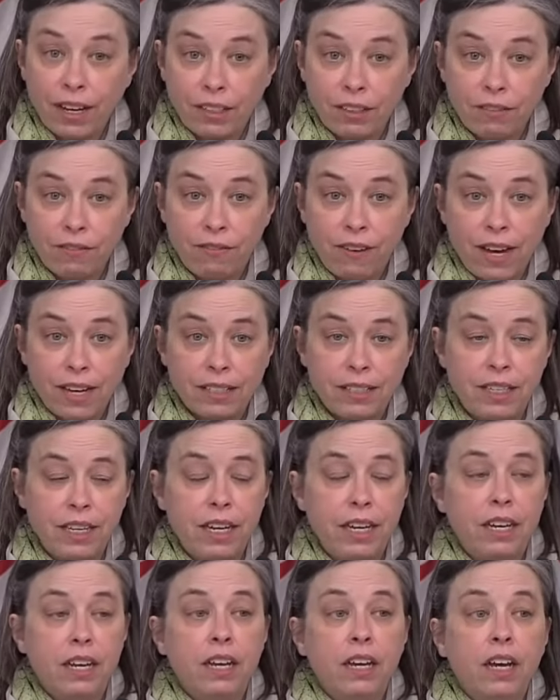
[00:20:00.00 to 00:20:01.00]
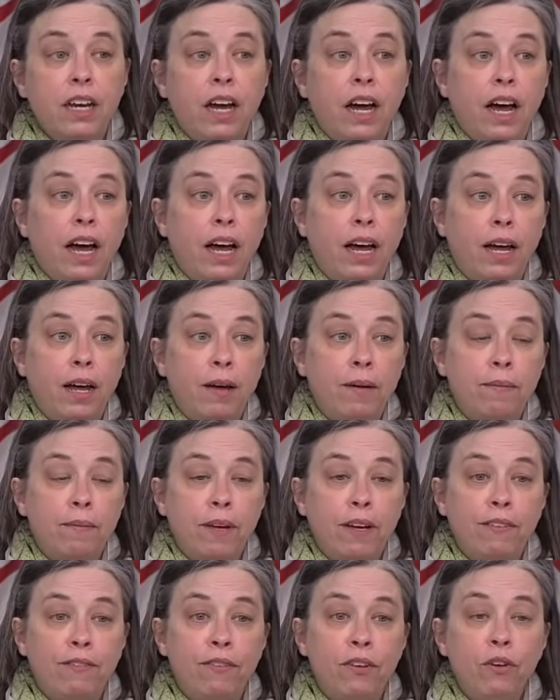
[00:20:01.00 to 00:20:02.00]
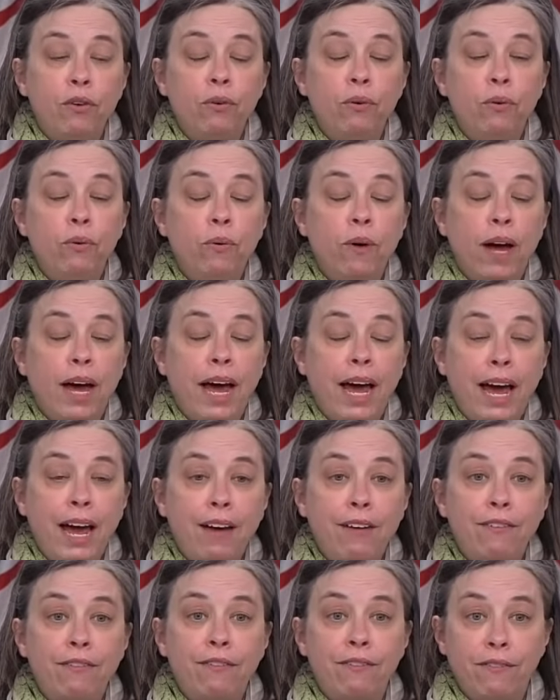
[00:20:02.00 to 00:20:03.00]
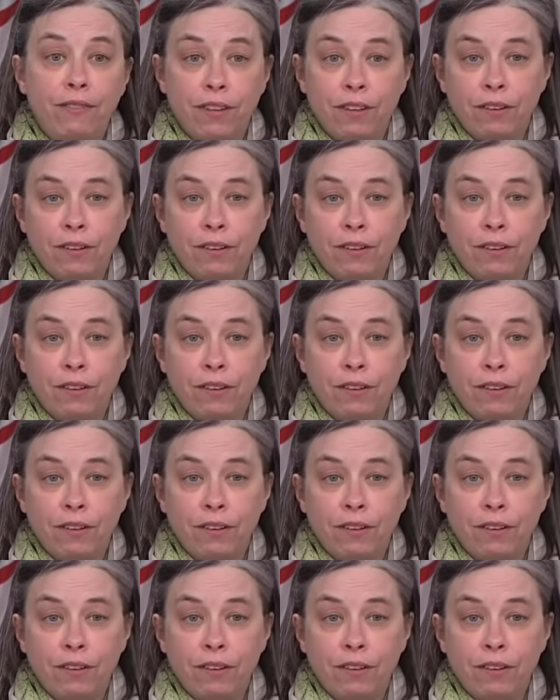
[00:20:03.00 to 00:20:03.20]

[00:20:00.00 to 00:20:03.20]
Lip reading: effective vaccine. If you have